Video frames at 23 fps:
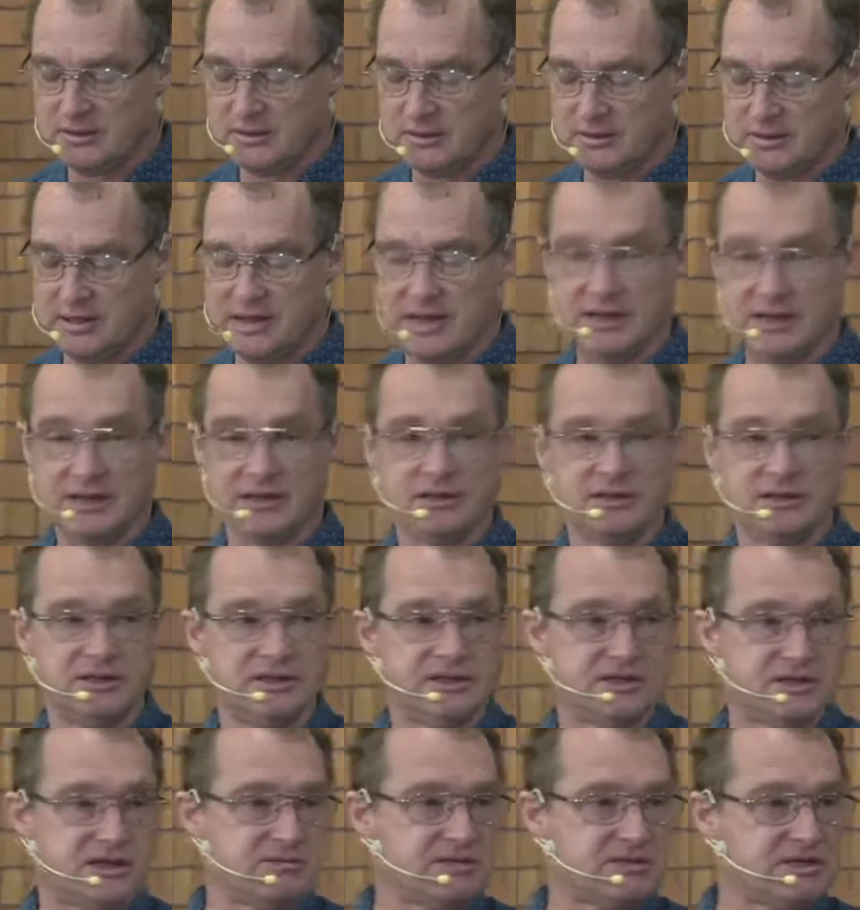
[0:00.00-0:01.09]
And he
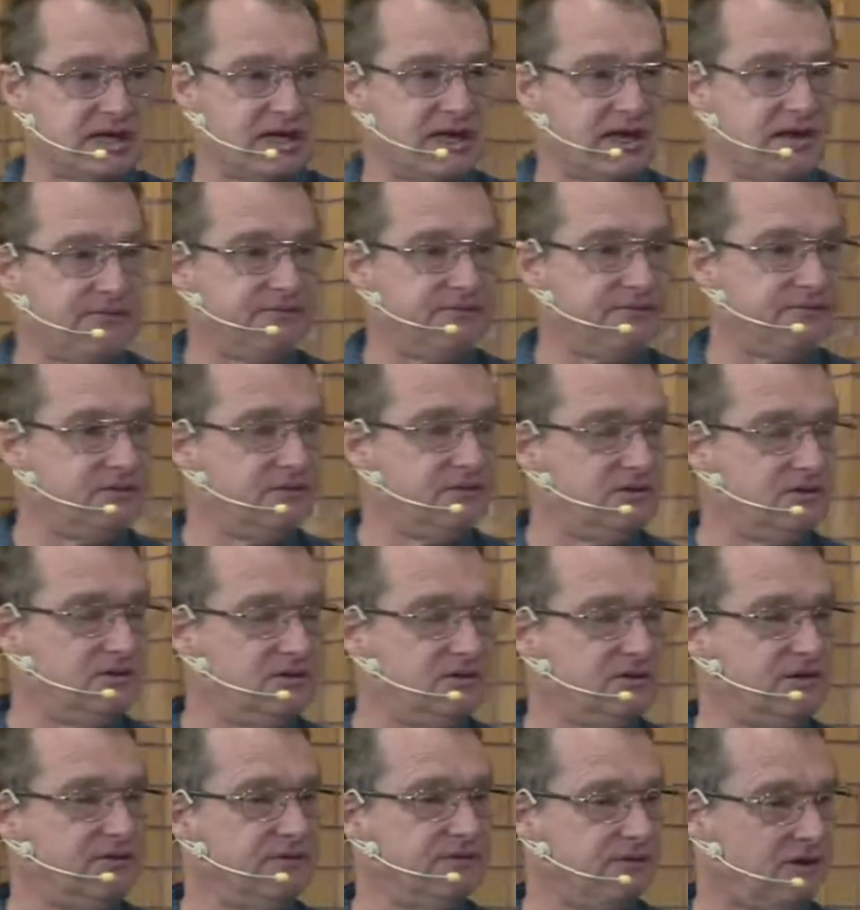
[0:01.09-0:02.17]
seems to have
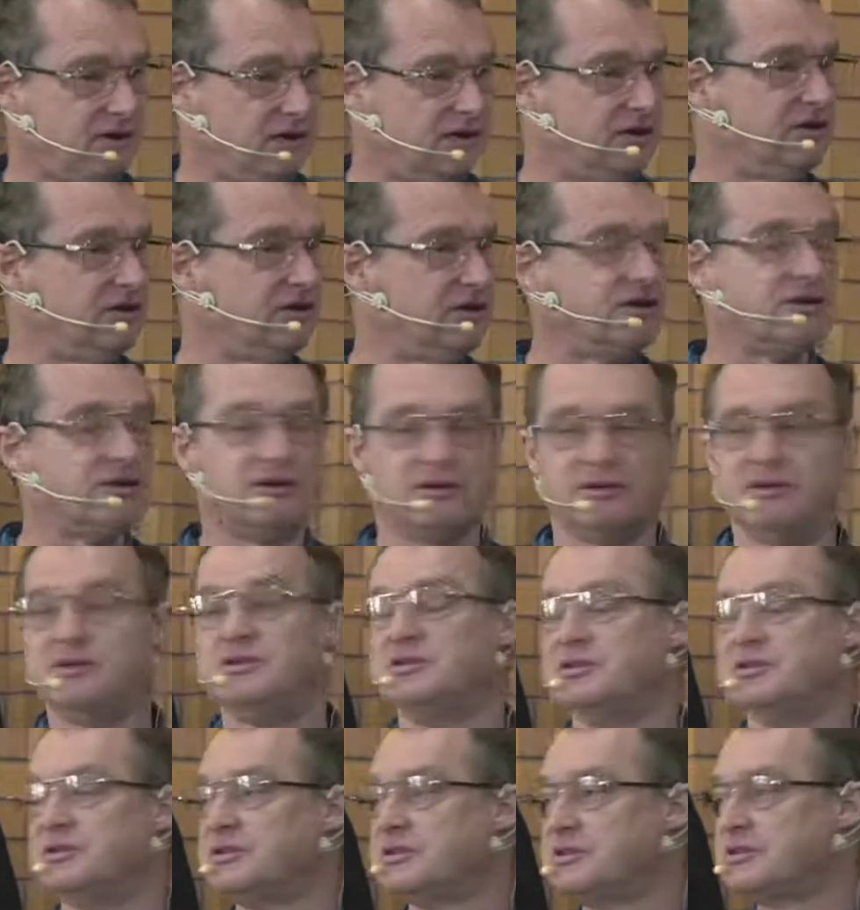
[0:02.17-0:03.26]
divine-like
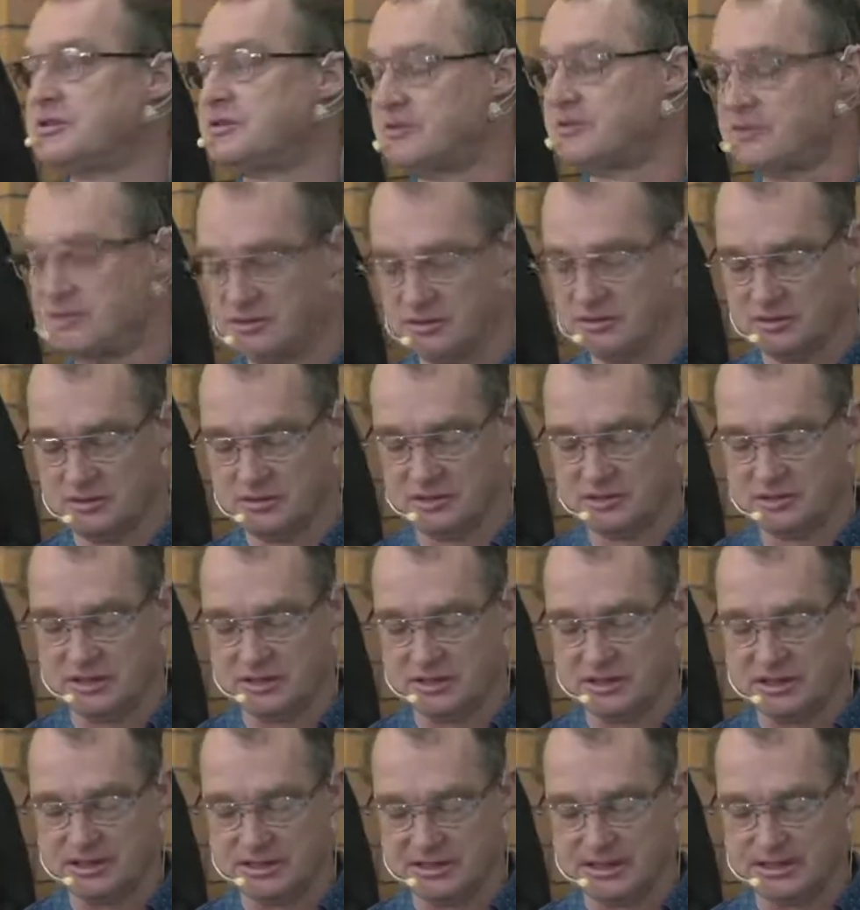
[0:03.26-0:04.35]
origins.
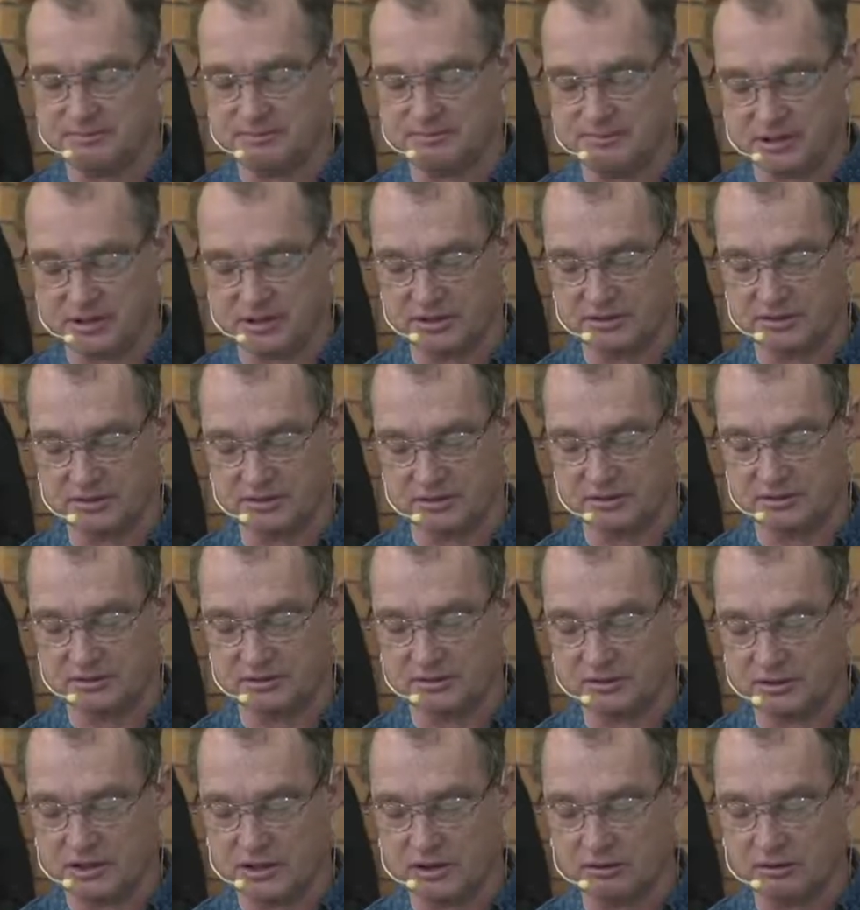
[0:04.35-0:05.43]
He's sent by God,
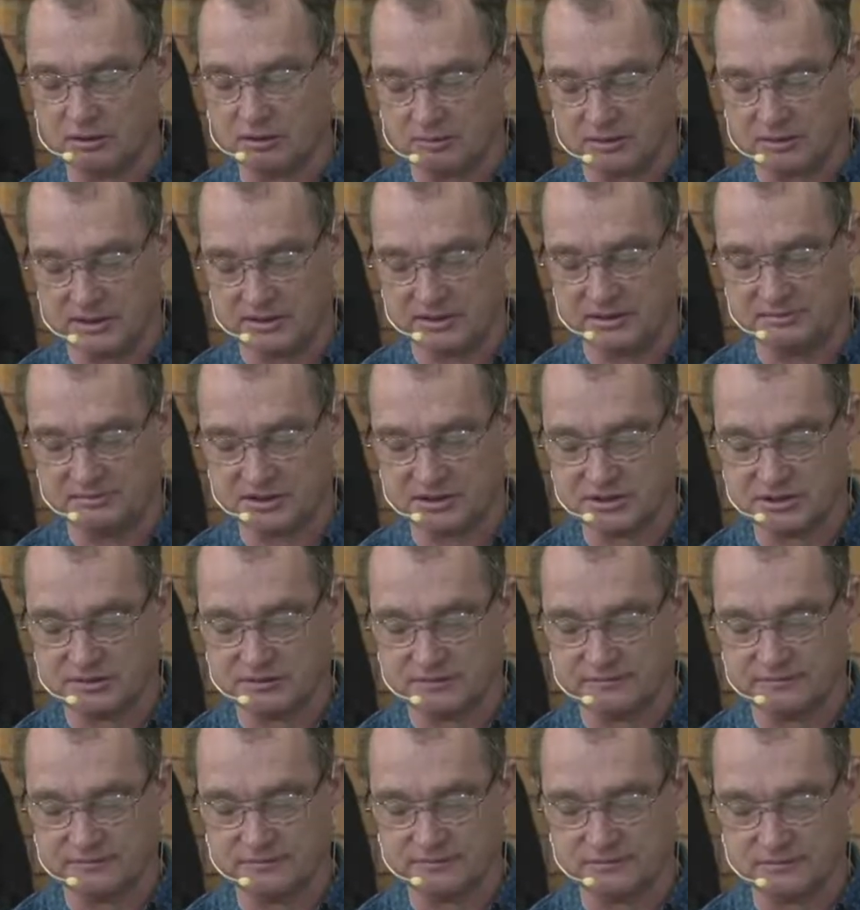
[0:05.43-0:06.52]
the Holy One
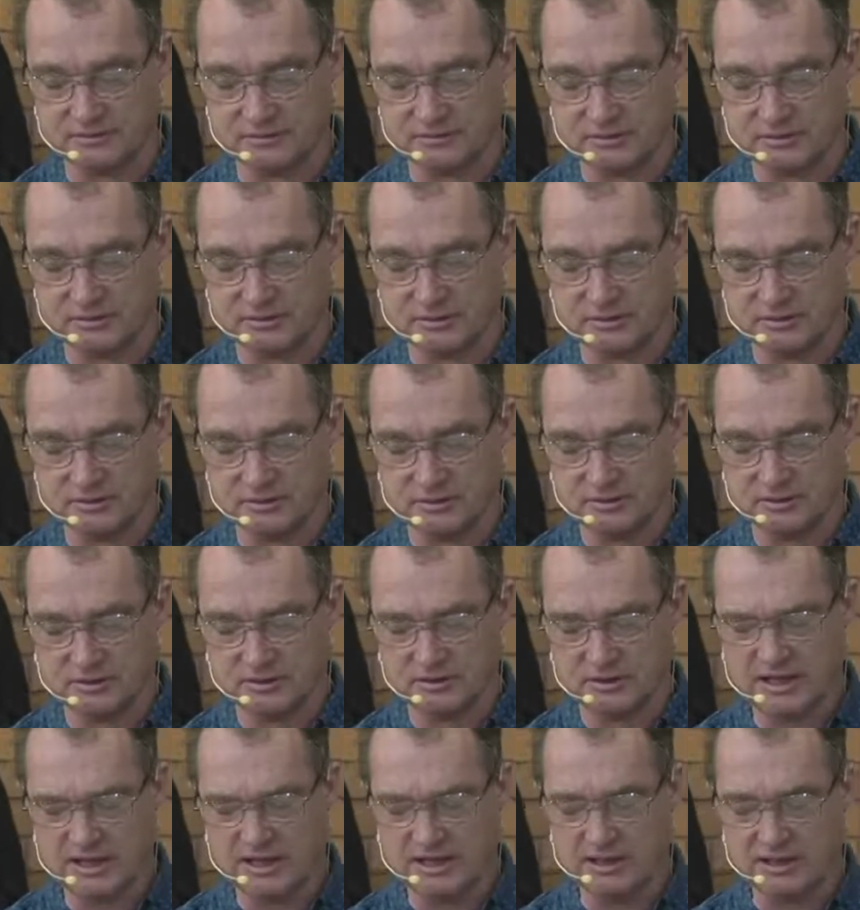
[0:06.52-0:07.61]
himself.
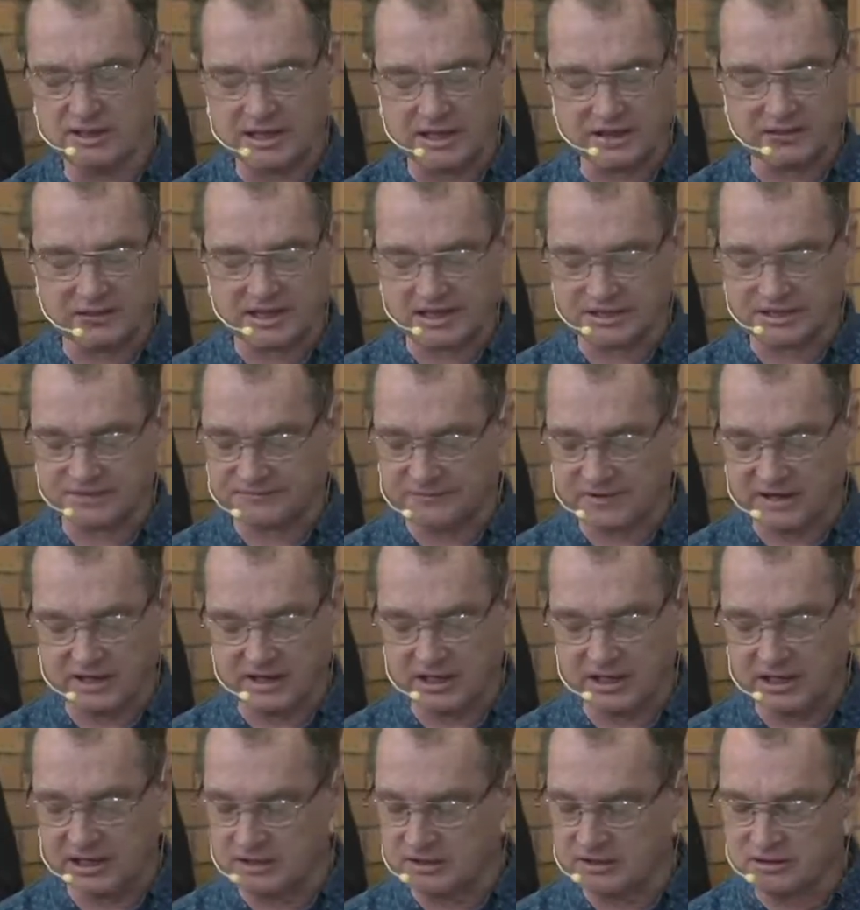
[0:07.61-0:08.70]
Now, that's
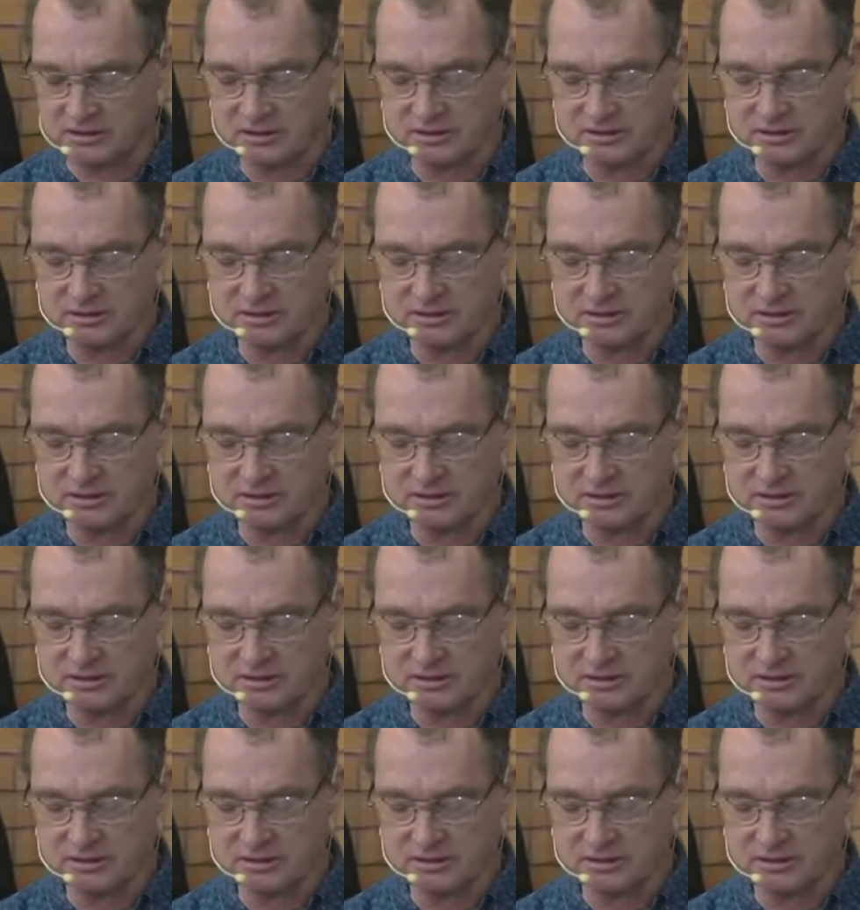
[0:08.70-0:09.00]
vague.